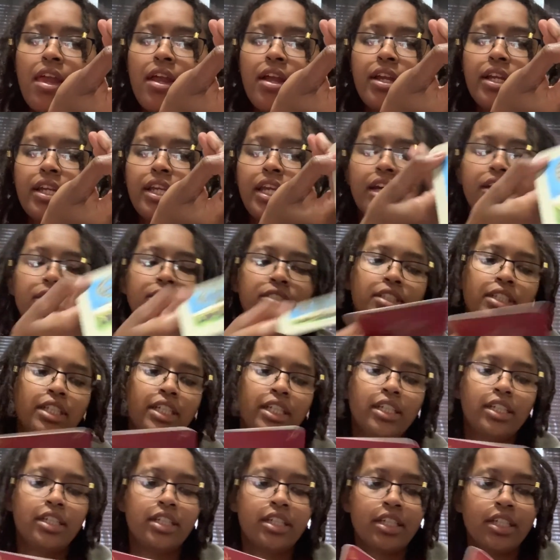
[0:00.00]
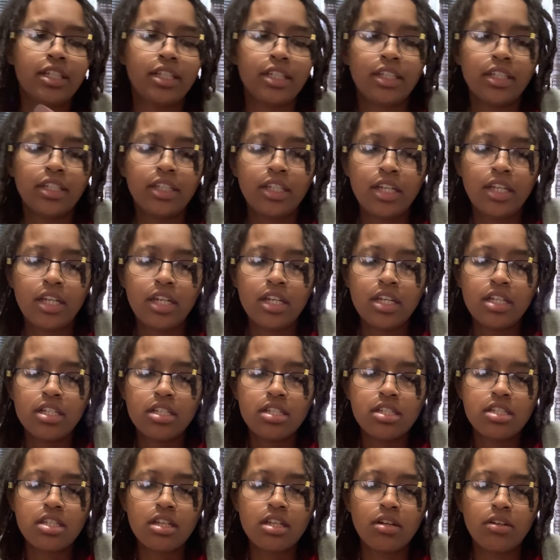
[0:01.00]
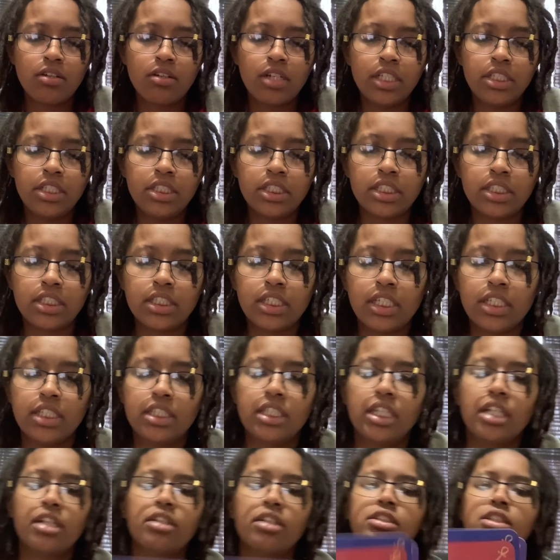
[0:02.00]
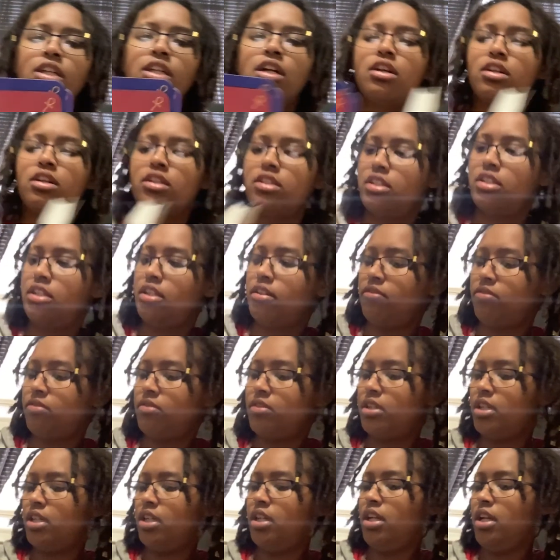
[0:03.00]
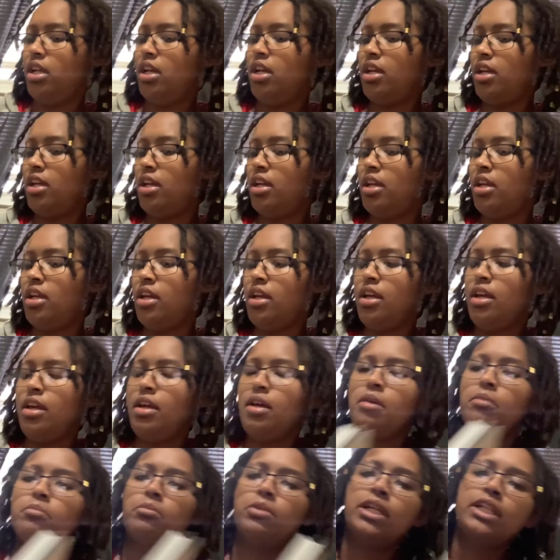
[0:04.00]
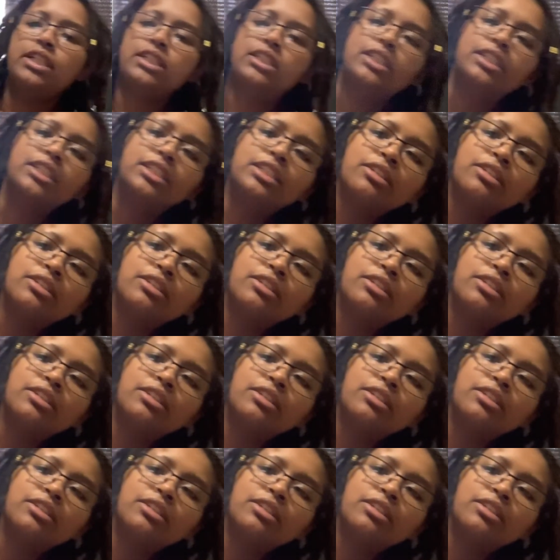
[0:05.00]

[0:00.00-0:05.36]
Celtic. So it tells all the different places.